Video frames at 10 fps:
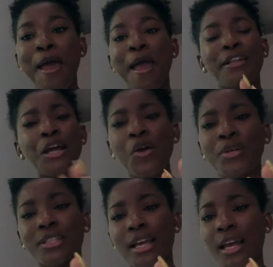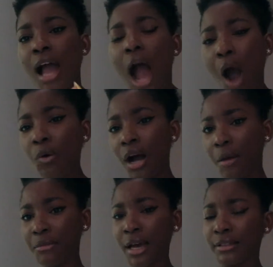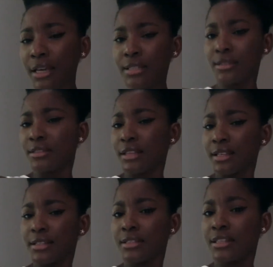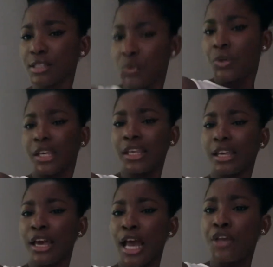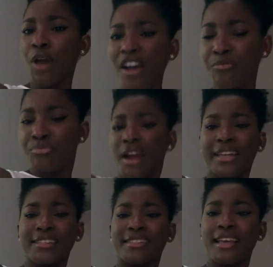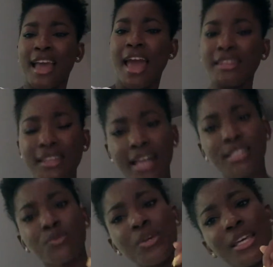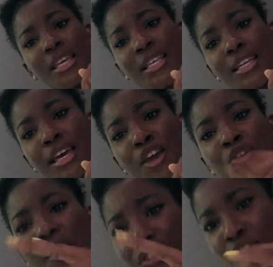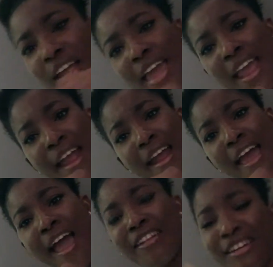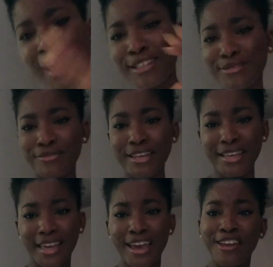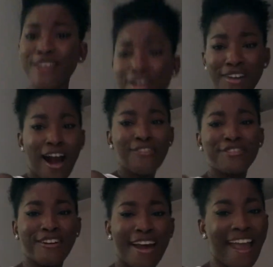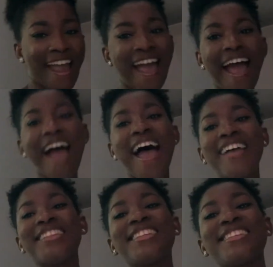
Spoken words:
And they're always like, how come this week you have braids and the next week you have straight hair, and the next week you have afro hair, and